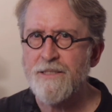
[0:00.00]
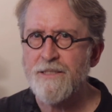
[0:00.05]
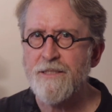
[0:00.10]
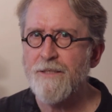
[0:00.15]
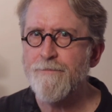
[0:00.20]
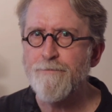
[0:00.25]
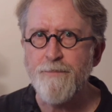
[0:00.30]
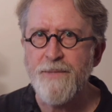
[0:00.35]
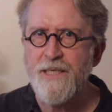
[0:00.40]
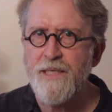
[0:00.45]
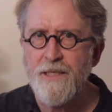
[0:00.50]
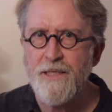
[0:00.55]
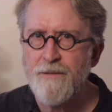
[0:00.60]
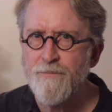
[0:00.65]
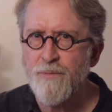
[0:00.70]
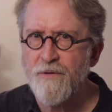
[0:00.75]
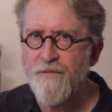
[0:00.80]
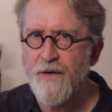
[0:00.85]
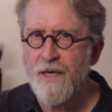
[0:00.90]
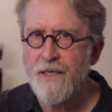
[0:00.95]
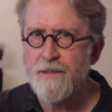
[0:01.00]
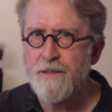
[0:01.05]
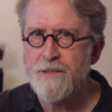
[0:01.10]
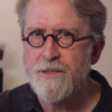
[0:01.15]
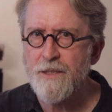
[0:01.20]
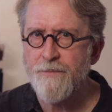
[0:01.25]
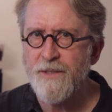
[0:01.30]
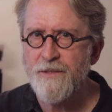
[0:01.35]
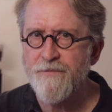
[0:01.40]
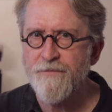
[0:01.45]
some meaning, provided
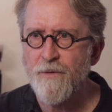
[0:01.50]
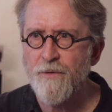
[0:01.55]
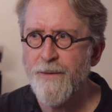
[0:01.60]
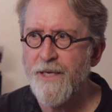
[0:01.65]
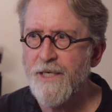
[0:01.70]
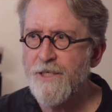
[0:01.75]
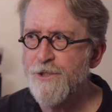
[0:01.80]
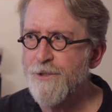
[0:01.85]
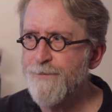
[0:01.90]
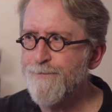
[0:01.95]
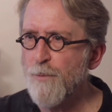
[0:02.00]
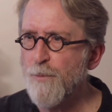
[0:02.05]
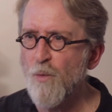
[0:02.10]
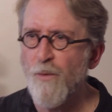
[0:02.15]
some information.